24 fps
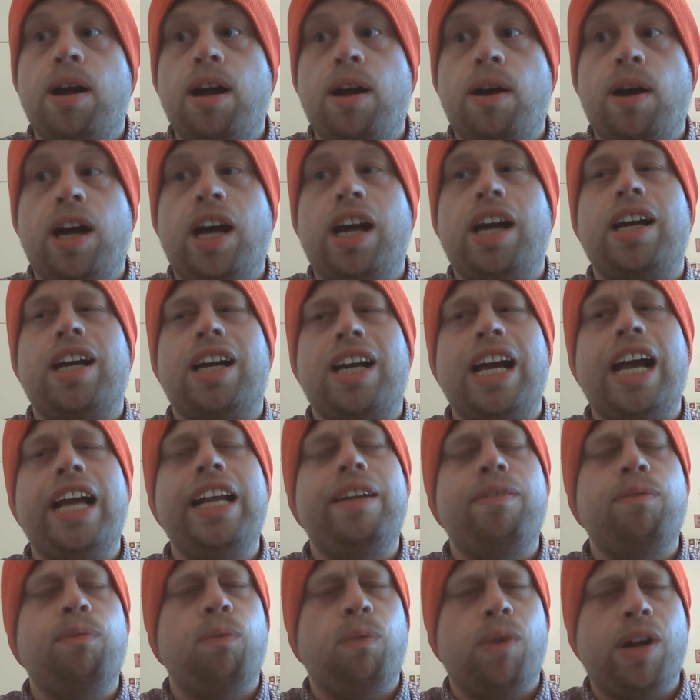uh, kind
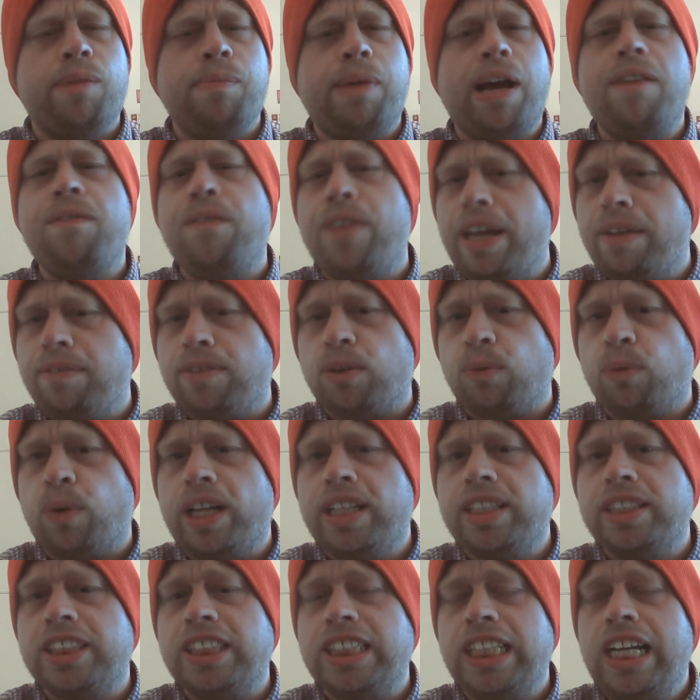of one of my favorite
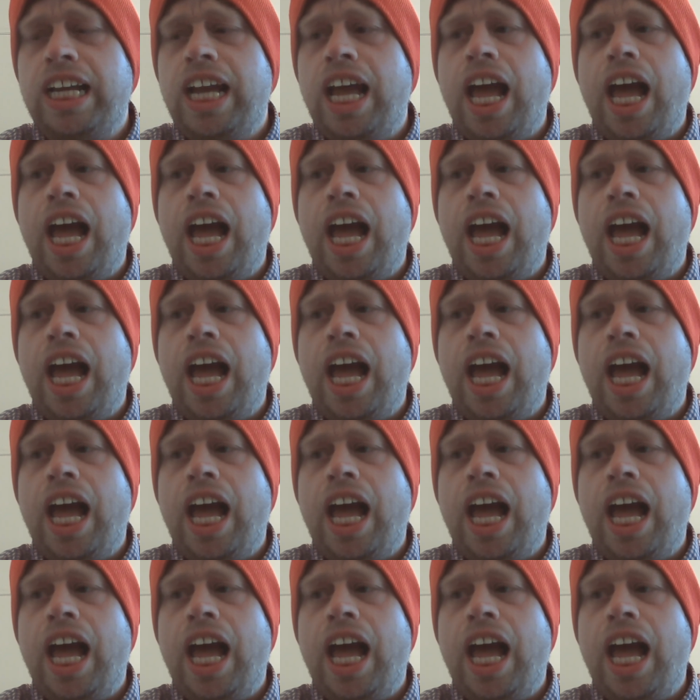ones.